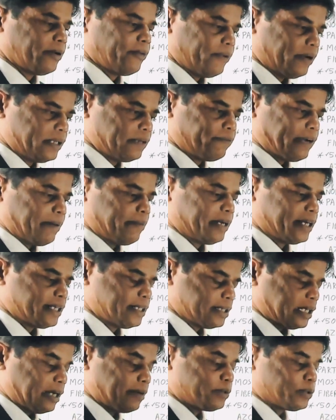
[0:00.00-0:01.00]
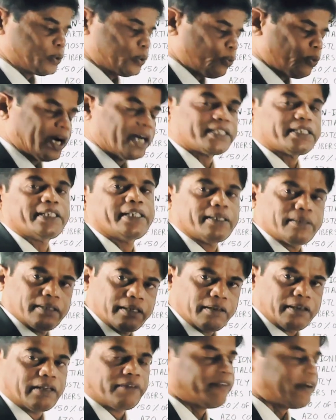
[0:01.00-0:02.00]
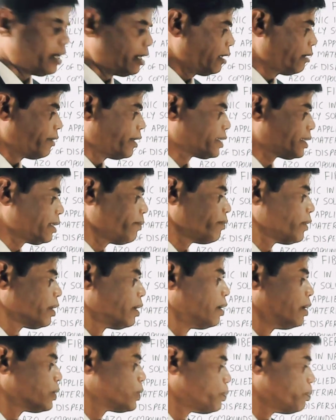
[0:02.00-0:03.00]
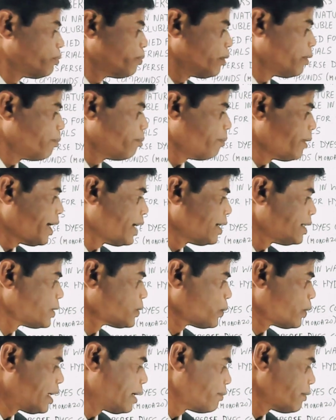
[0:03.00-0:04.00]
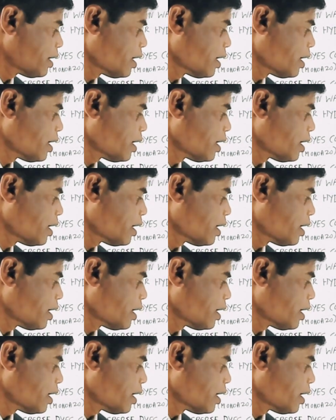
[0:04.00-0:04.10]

when the fabric comes to washing, the final washing, mainly sodium